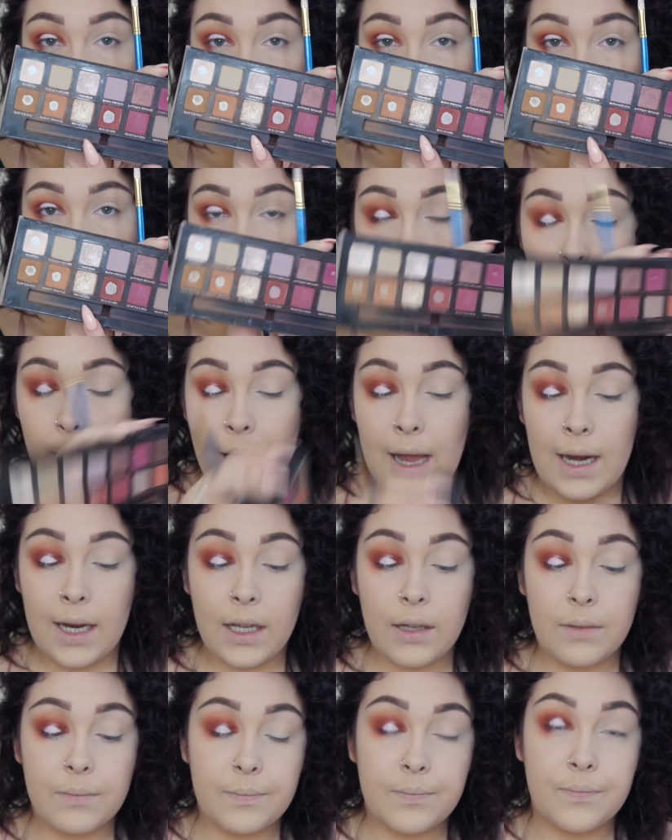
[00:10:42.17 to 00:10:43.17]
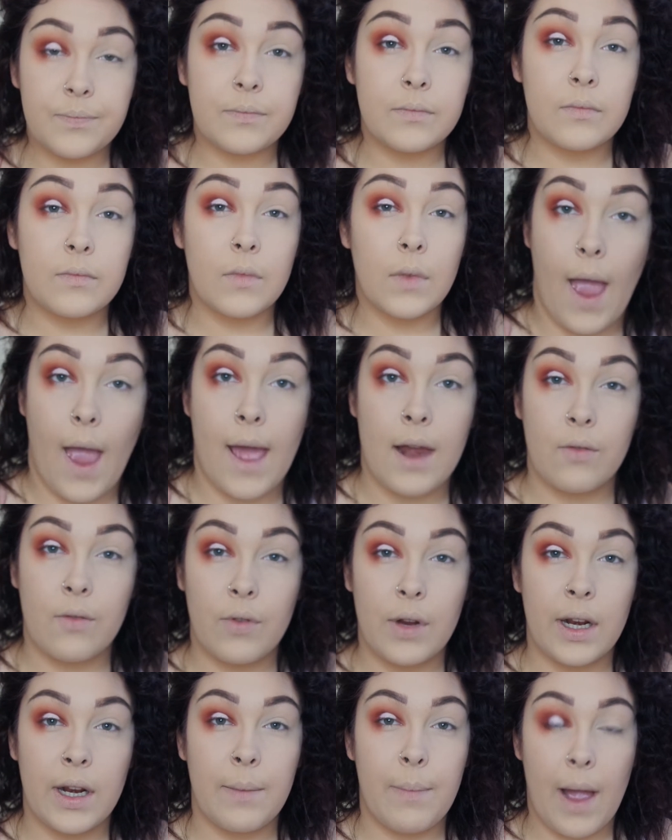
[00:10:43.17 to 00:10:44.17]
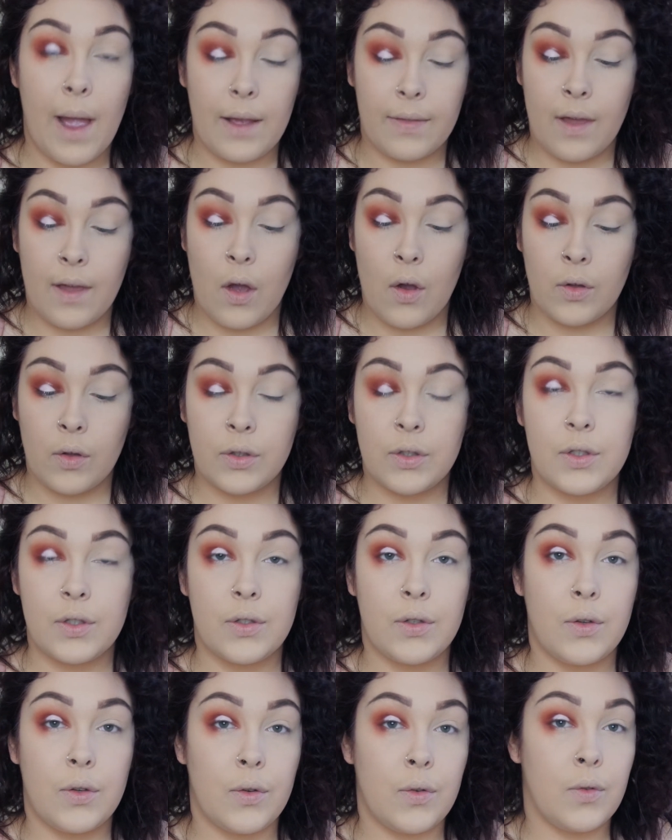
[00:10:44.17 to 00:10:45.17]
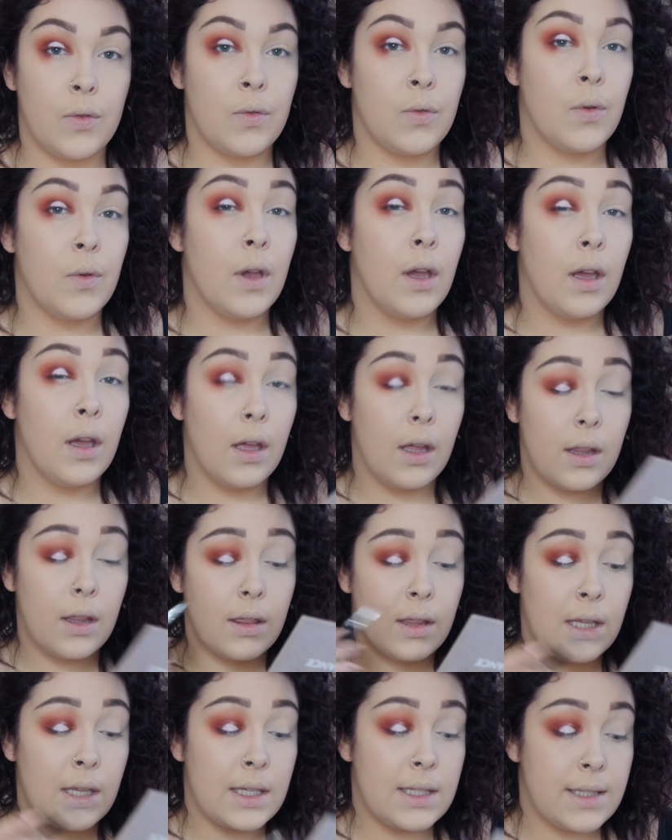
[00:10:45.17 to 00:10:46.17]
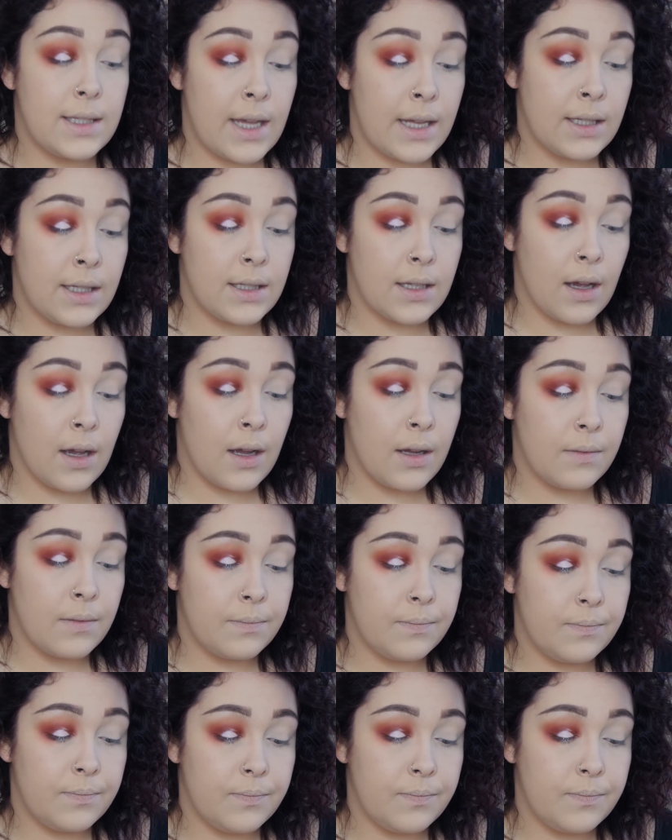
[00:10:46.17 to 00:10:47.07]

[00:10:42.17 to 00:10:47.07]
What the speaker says: the palette and really pack that onto the centre.